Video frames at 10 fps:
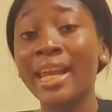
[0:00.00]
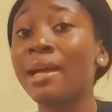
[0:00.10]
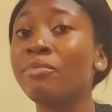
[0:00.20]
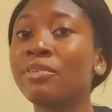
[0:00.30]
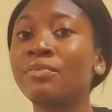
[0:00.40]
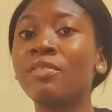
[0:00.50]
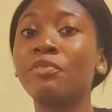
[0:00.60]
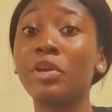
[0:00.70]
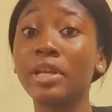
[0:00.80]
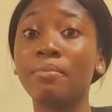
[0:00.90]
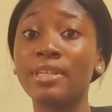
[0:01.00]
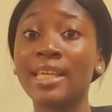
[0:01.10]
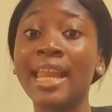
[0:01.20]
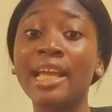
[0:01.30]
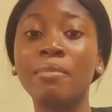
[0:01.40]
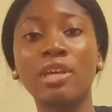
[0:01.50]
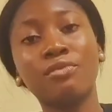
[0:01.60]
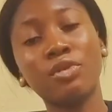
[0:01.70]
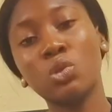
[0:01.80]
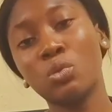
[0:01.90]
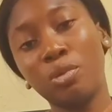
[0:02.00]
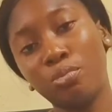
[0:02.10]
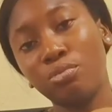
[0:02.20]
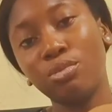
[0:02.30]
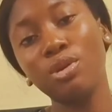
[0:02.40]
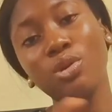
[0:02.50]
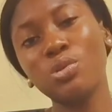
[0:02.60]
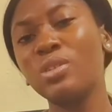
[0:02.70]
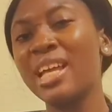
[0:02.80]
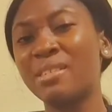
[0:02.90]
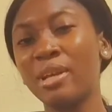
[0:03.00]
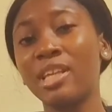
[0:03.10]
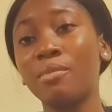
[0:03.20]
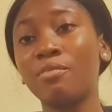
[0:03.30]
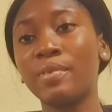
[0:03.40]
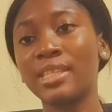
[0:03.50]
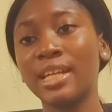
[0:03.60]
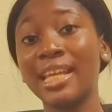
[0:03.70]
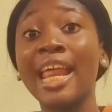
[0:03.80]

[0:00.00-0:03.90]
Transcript: And I'm a very friendly person. I like making friends with people. So that's my type of personality.